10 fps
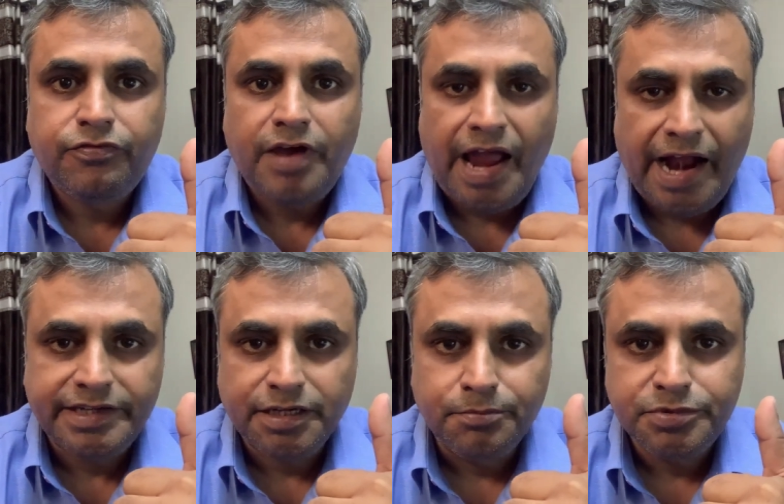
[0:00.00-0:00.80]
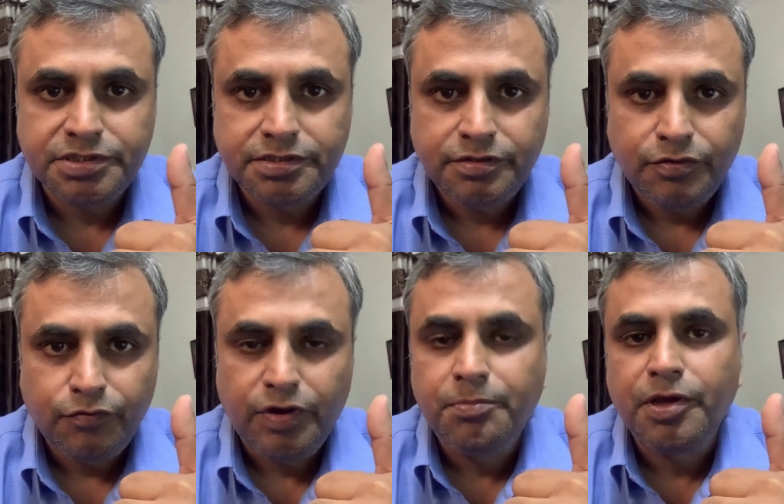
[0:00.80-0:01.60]
atoms
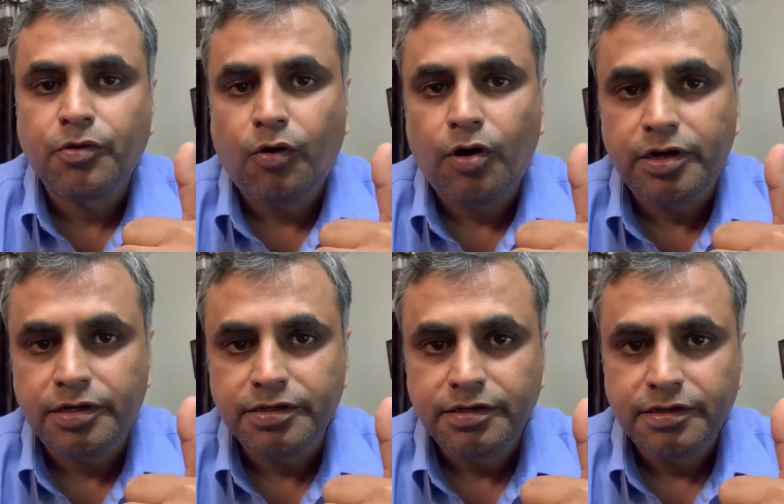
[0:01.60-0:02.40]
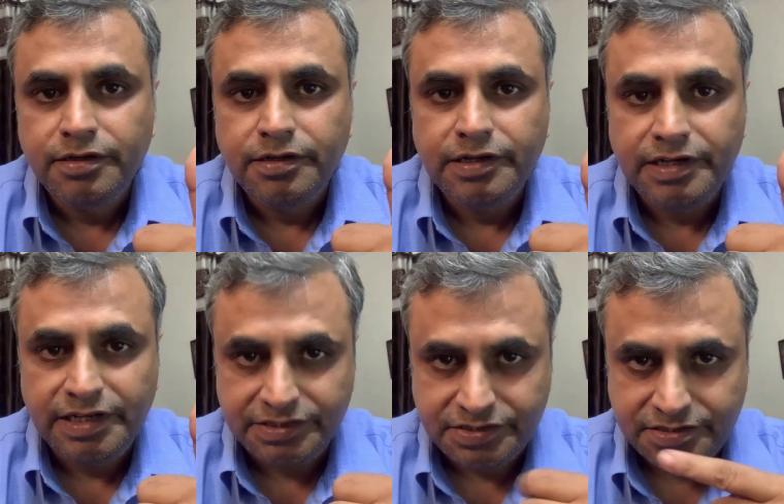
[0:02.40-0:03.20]
will be called
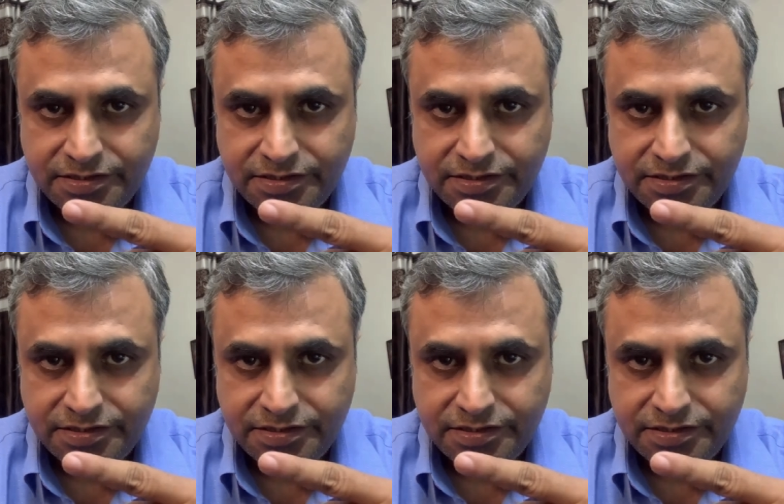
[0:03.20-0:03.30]
list.